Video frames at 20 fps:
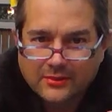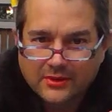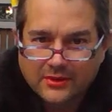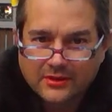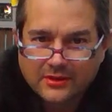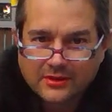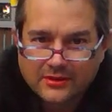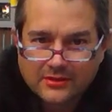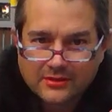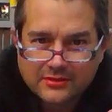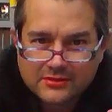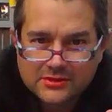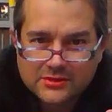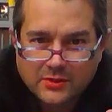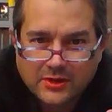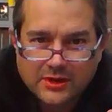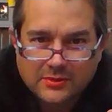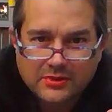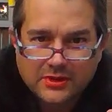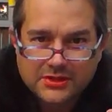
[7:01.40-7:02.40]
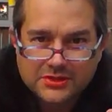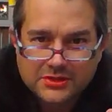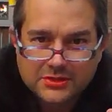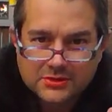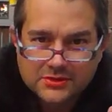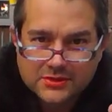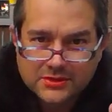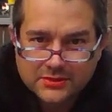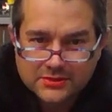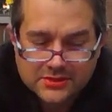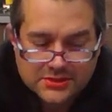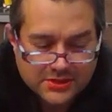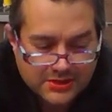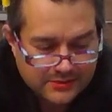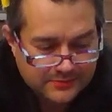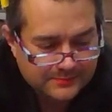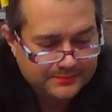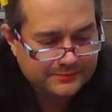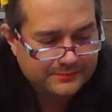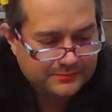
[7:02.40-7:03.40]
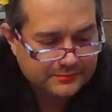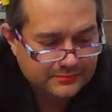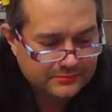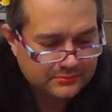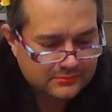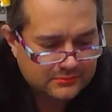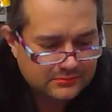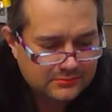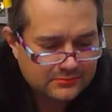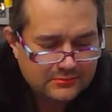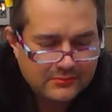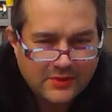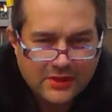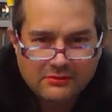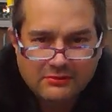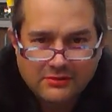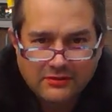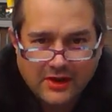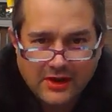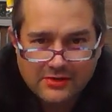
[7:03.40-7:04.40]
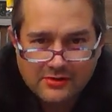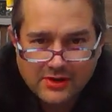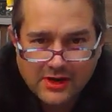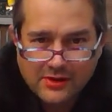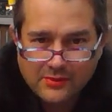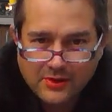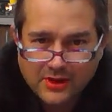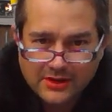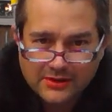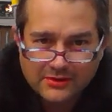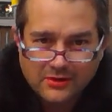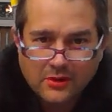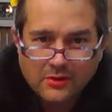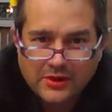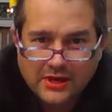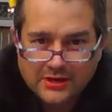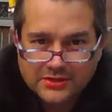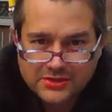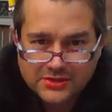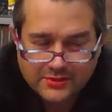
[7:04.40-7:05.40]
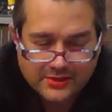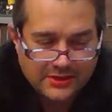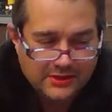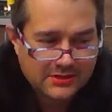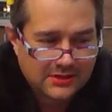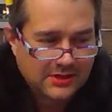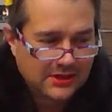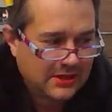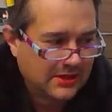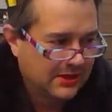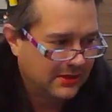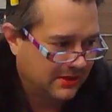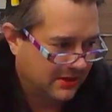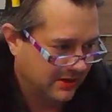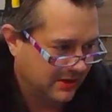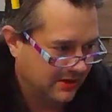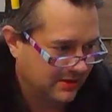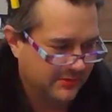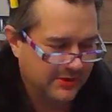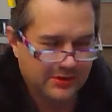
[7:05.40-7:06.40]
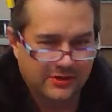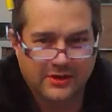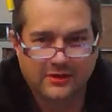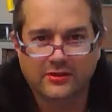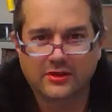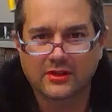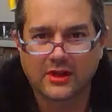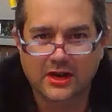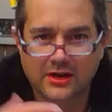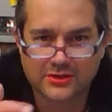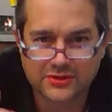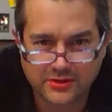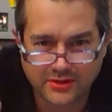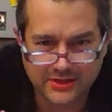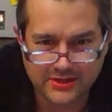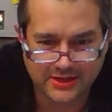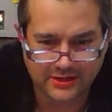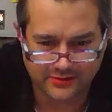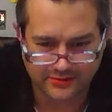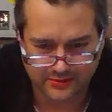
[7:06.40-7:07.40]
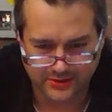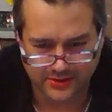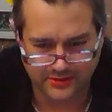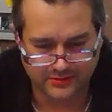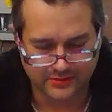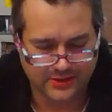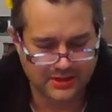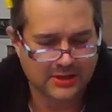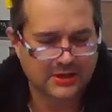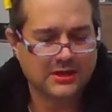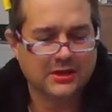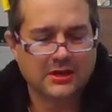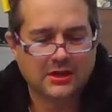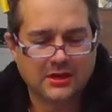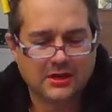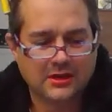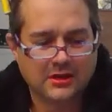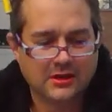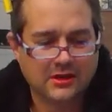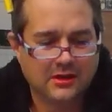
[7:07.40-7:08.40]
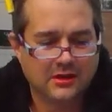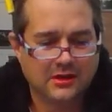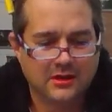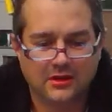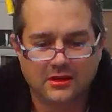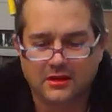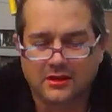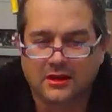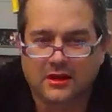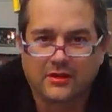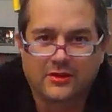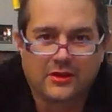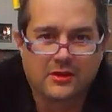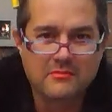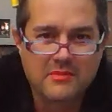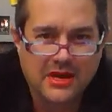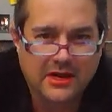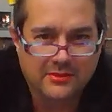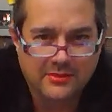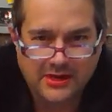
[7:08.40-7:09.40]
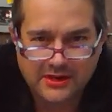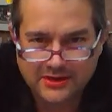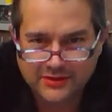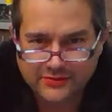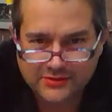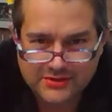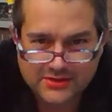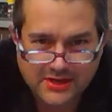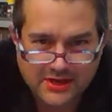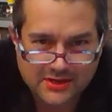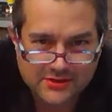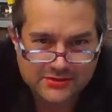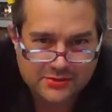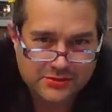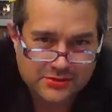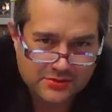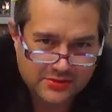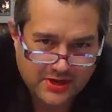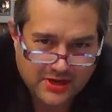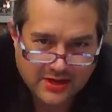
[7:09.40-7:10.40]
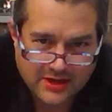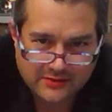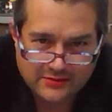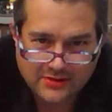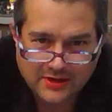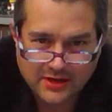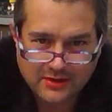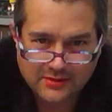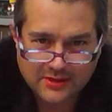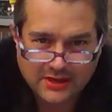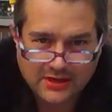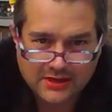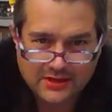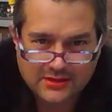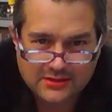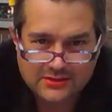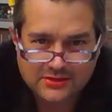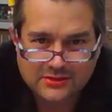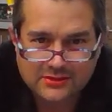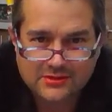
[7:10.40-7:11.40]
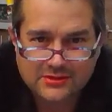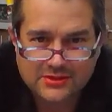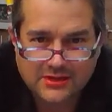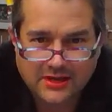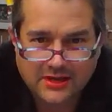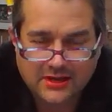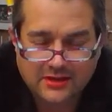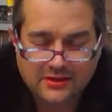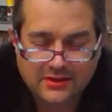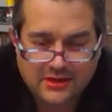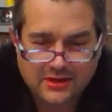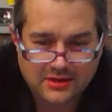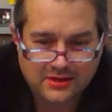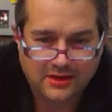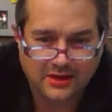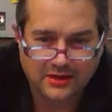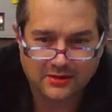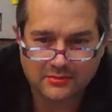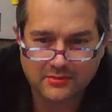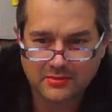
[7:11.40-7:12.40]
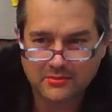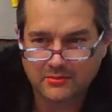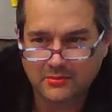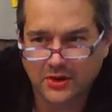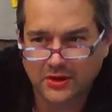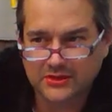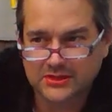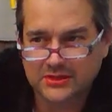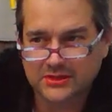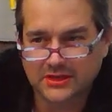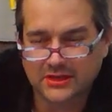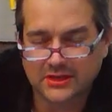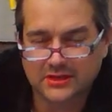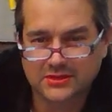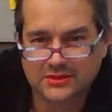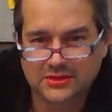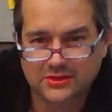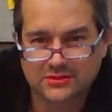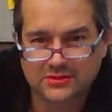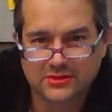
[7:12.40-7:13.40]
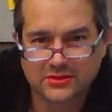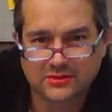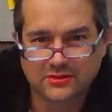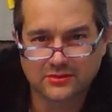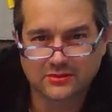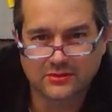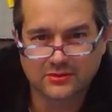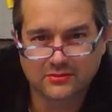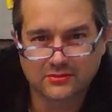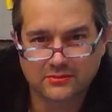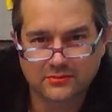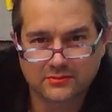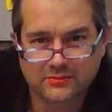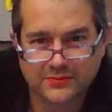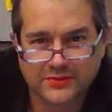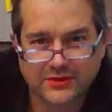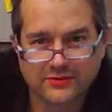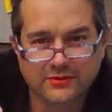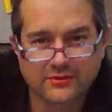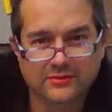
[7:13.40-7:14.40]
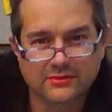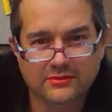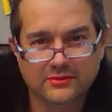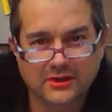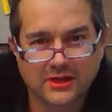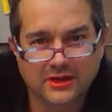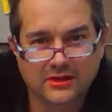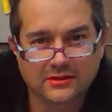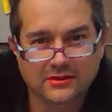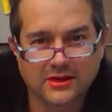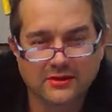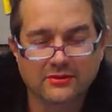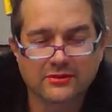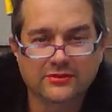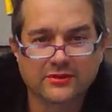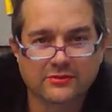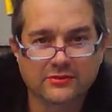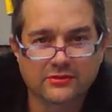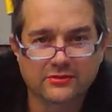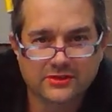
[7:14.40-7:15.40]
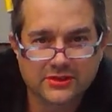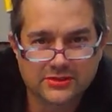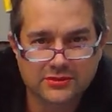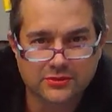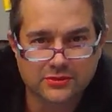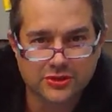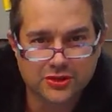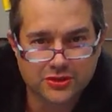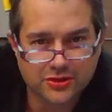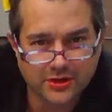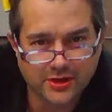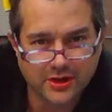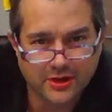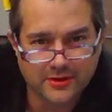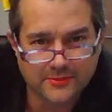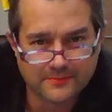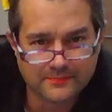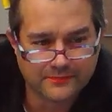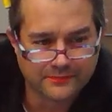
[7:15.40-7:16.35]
were 20 plus years old. So if you find the right one, hold on to it. It'll give you a lot of joy down the road. There are many, many different styles we should not have time to get into tonight, mostly due to the different levels of residual sugar.